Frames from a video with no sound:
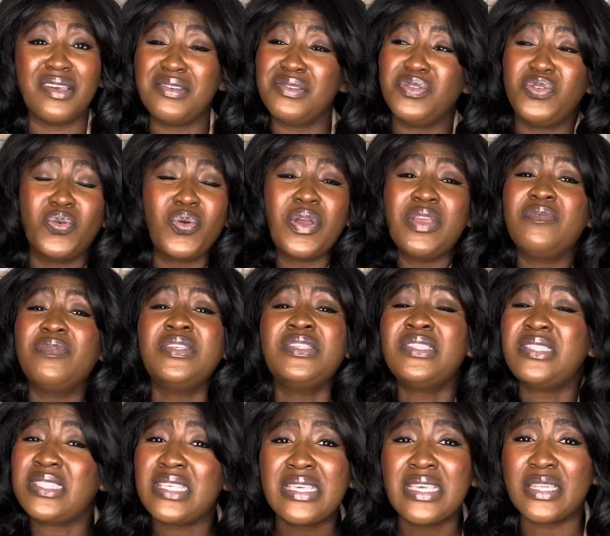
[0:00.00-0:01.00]
you don't even
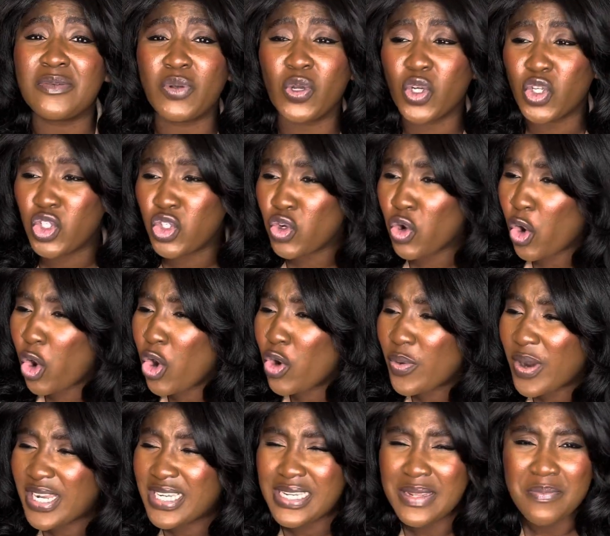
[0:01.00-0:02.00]
see it because you're
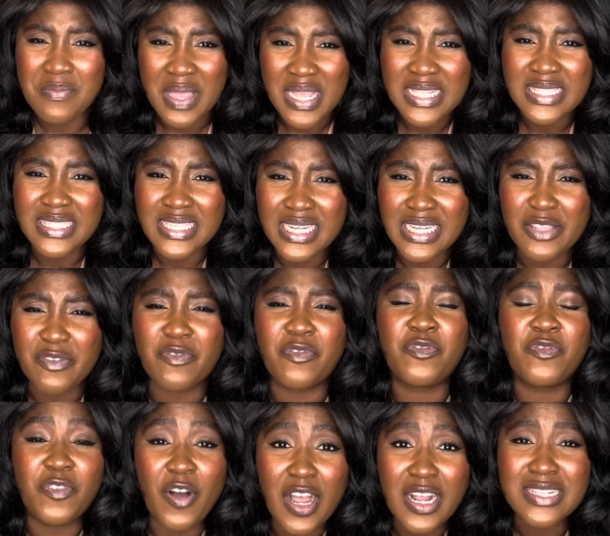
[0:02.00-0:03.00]
already mentally
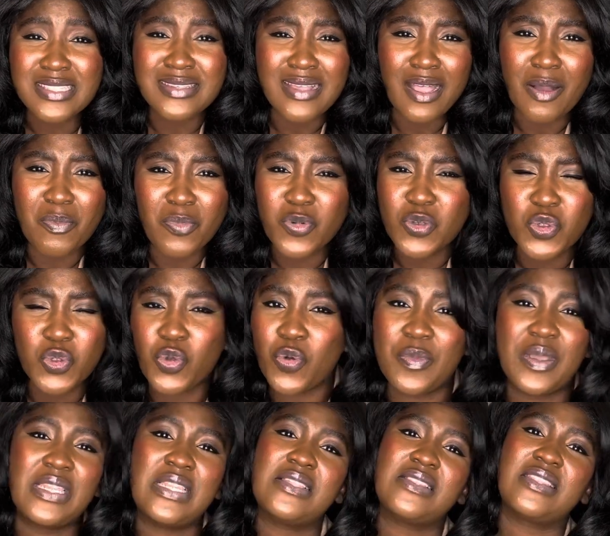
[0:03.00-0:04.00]
fucked up with so
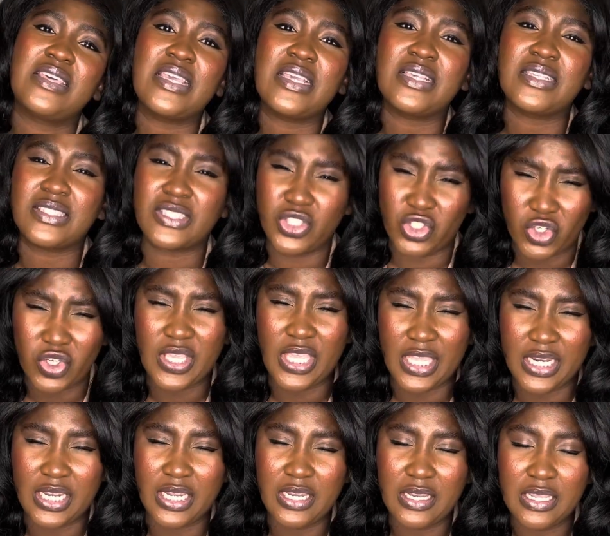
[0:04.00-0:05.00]
many things. Do you
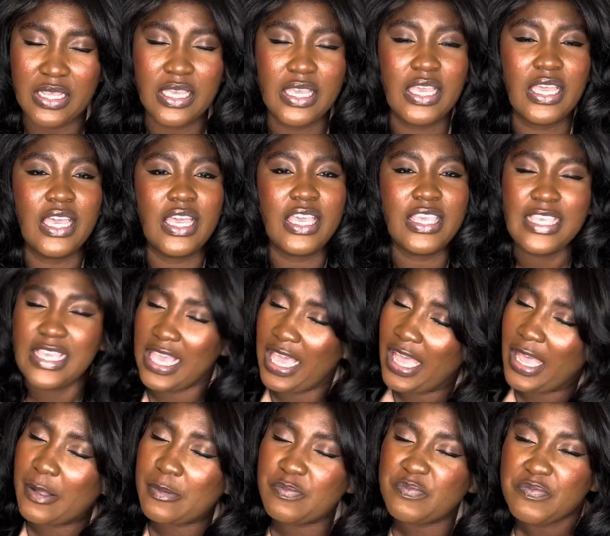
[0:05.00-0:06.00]
get it? Yeah.